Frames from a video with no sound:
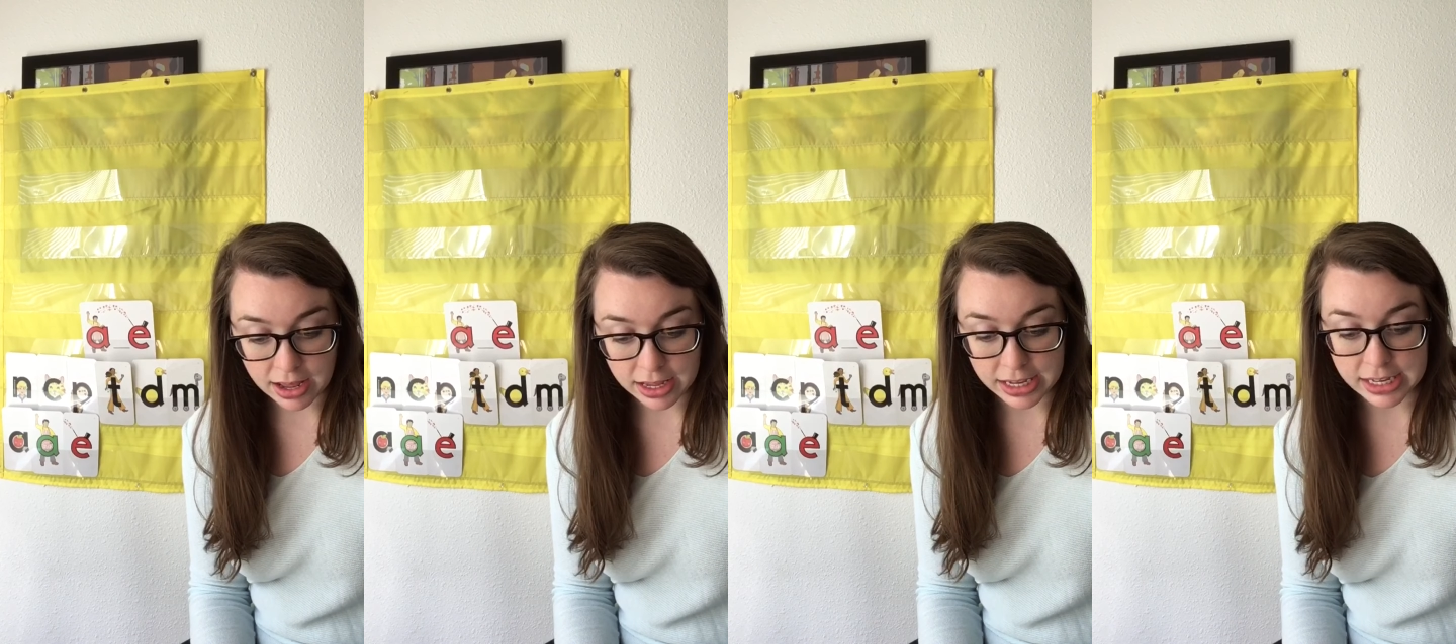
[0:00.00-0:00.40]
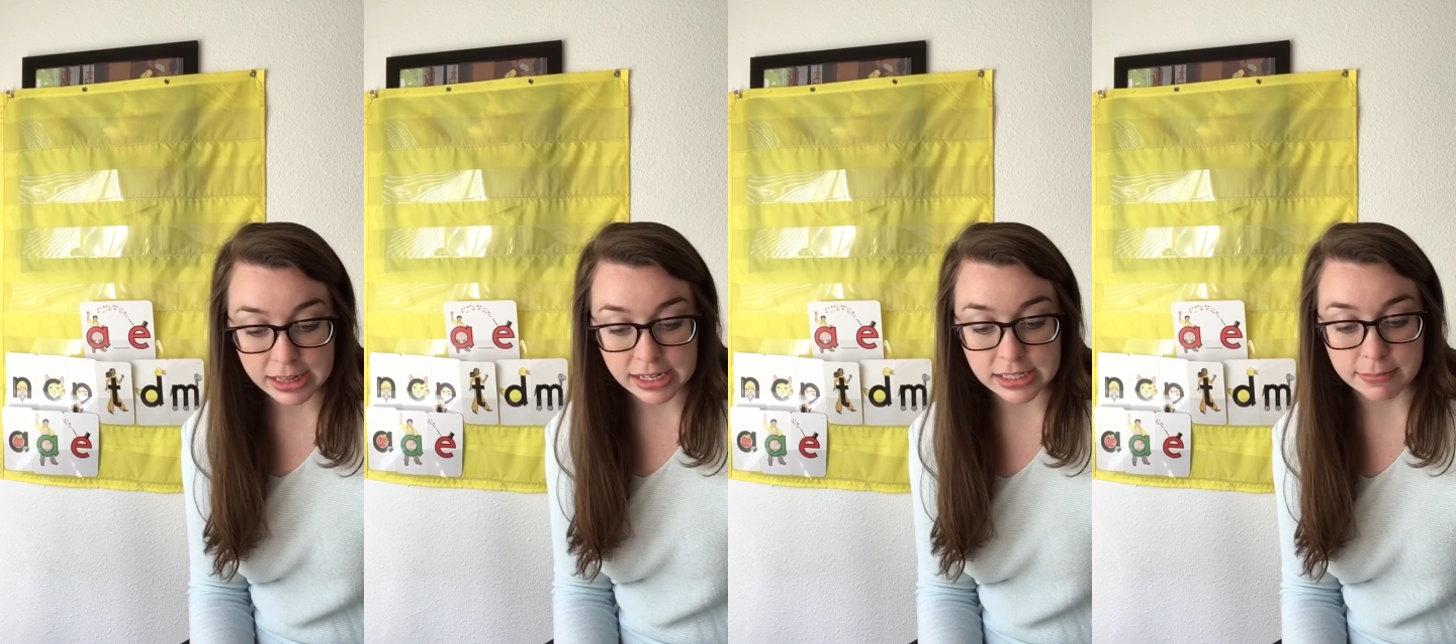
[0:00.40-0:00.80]
He
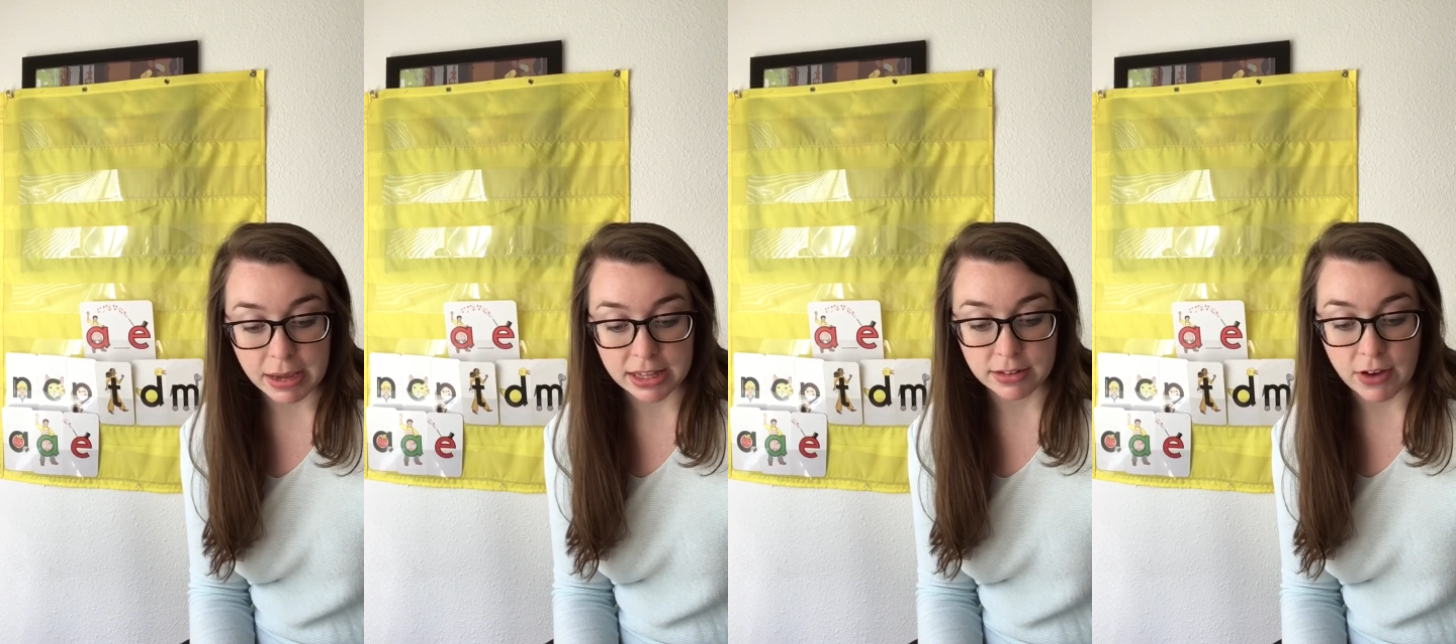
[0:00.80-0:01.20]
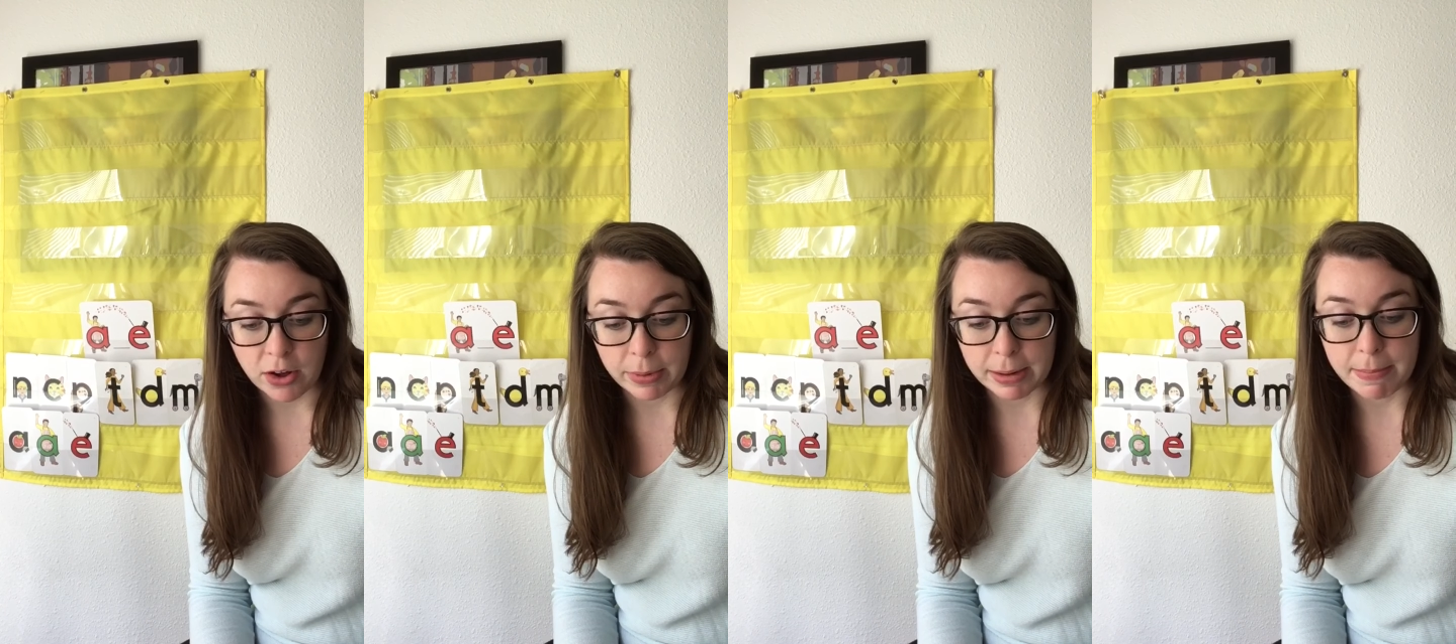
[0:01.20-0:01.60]
likes to make the vowel
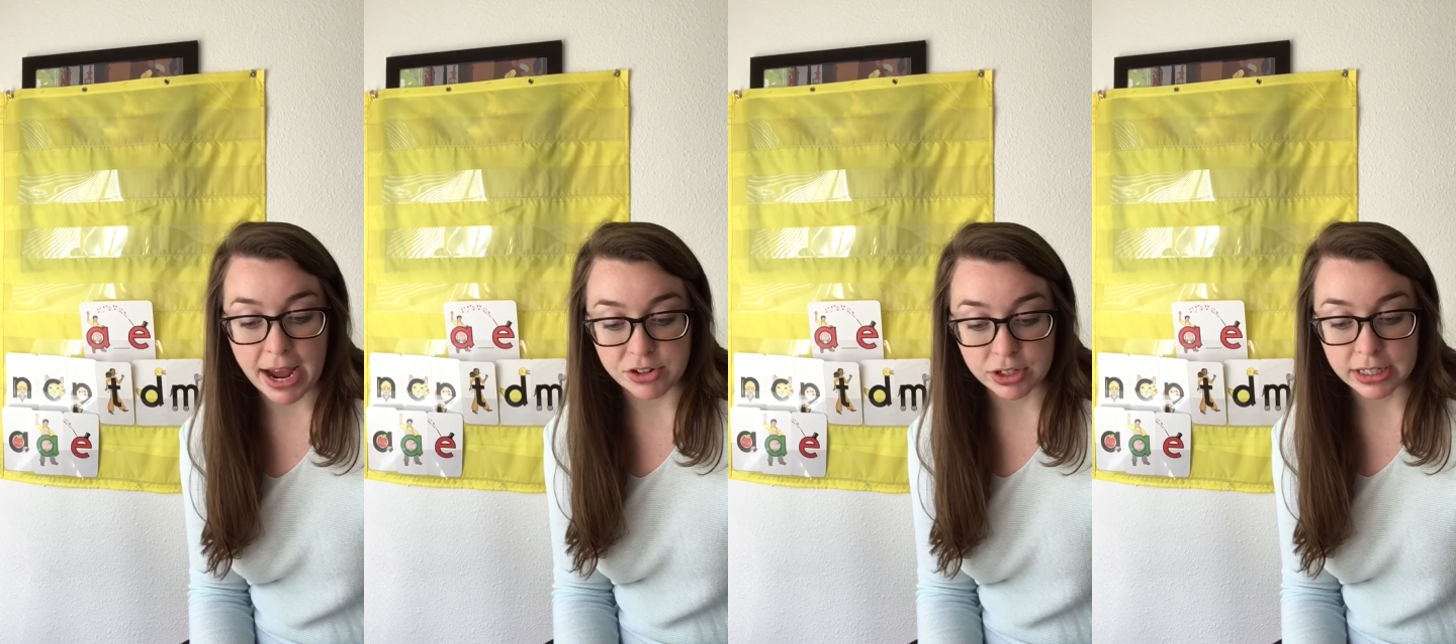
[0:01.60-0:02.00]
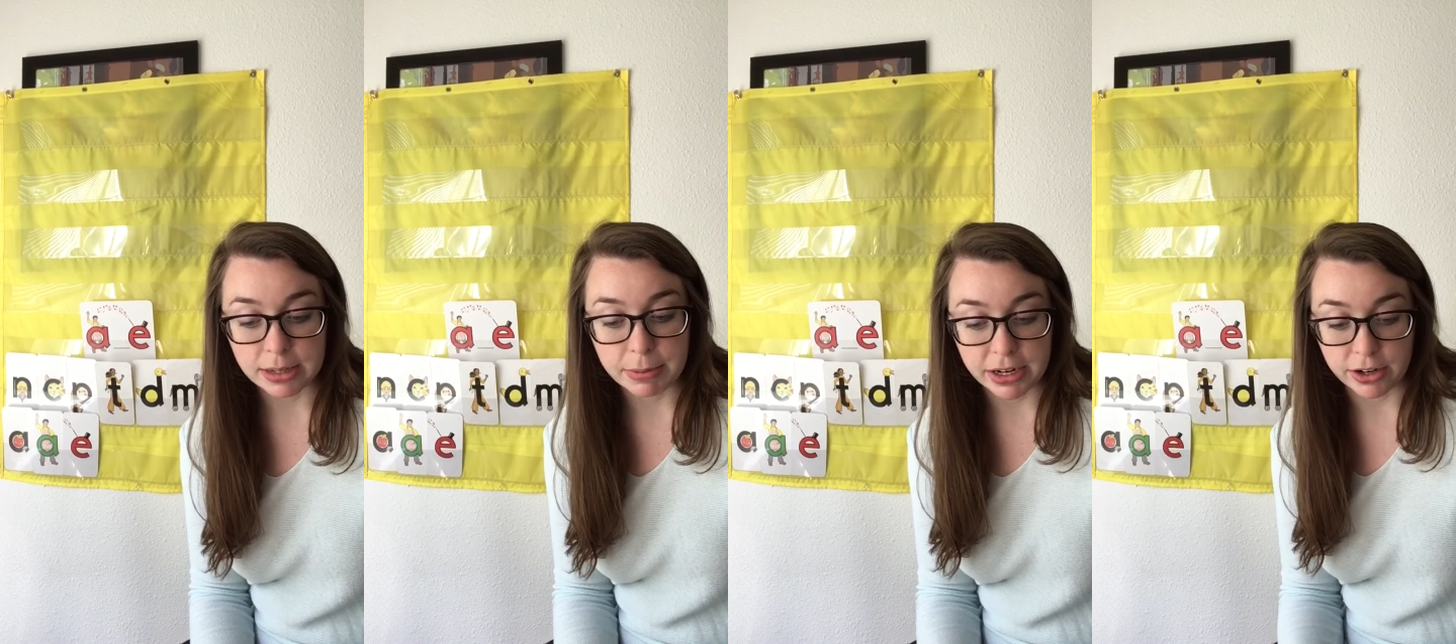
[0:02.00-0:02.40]
man magically
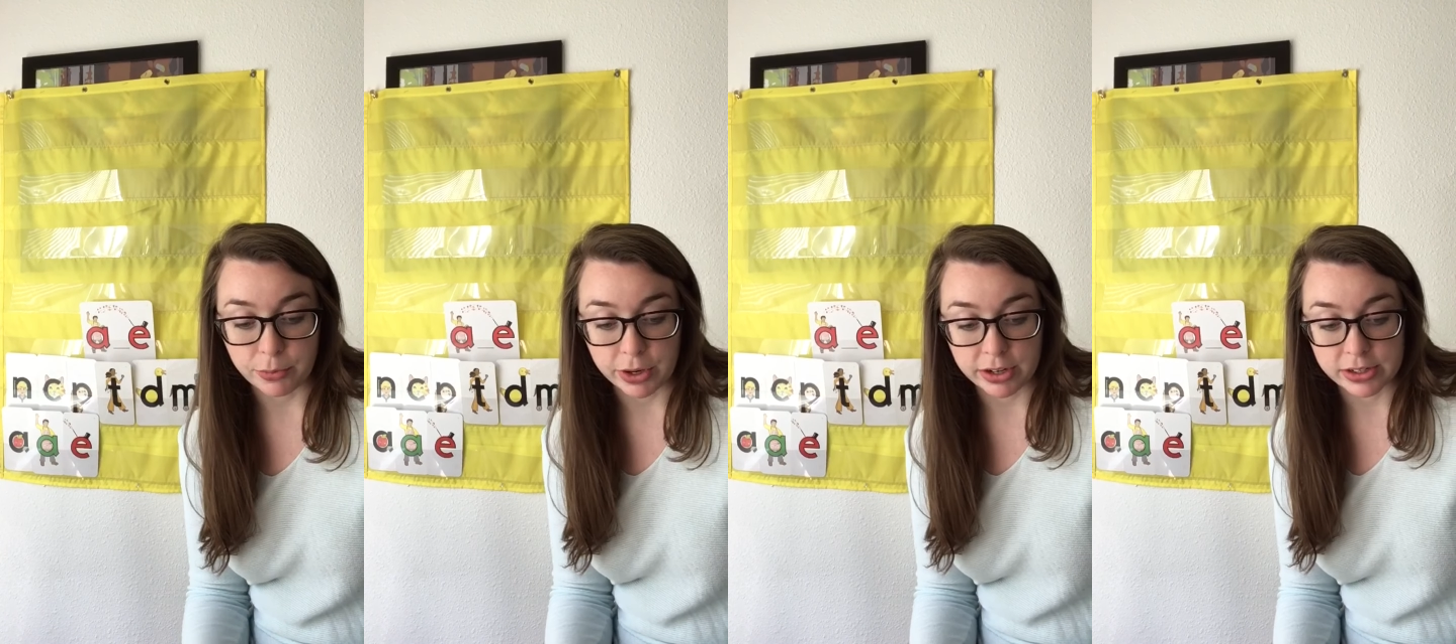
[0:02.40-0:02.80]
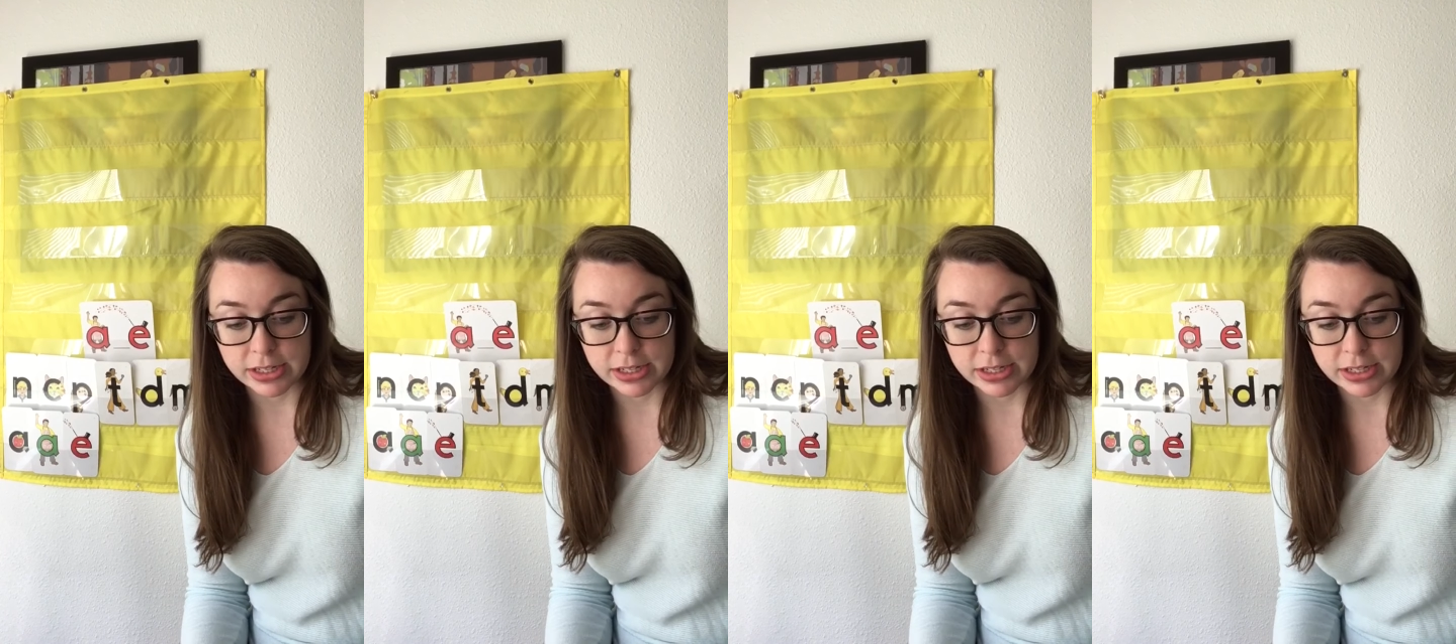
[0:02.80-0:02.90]
appear in words,